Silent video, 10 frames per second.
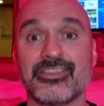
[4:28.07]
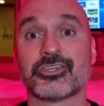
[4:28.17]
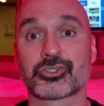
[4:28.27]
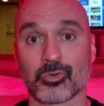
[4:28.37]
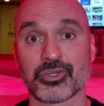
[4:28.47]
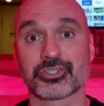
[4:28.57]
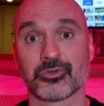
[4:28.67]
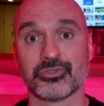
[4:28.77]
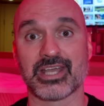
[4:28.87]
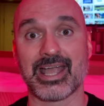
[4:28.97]
the shortest
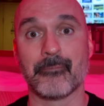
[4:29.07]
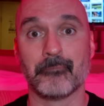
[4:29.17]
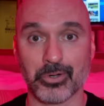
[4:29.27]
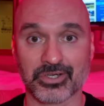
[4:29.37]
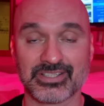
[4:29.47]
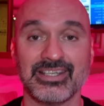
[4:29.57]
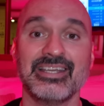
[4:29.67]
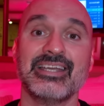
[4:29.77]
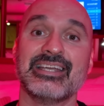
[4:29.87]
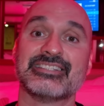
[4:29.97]
cruise I have booked
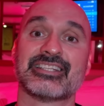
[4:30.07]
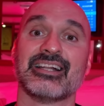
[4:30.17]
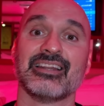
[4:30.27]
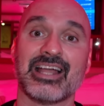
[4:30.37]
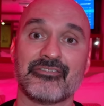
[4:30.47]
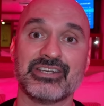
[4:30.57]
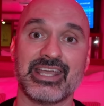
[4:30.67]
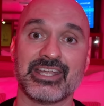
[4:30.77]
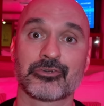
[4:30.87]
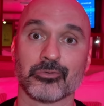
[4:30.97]
is an
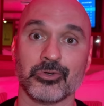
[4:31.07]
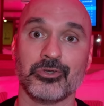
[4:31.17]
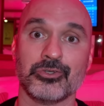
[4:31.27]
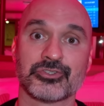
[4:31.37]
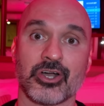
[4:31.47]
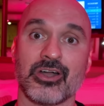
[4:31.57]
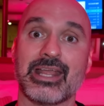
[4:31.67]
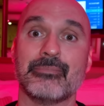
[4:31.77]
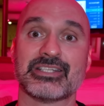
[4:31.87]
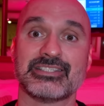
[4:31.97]
11-day cruise on
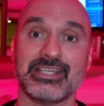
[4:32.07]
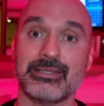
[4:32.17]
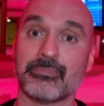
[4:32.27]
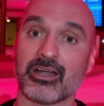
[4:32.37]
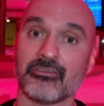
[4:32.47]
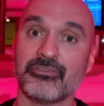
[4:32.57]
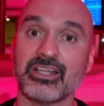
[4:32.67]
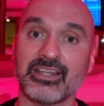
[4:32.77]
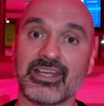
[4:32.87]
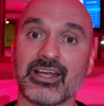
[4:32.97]
MSC
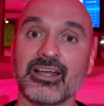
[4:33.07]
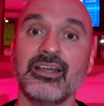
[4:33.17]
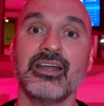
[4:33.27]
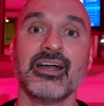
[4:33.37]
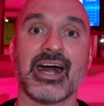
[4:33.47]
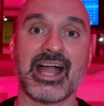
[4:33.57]
Maravilla. I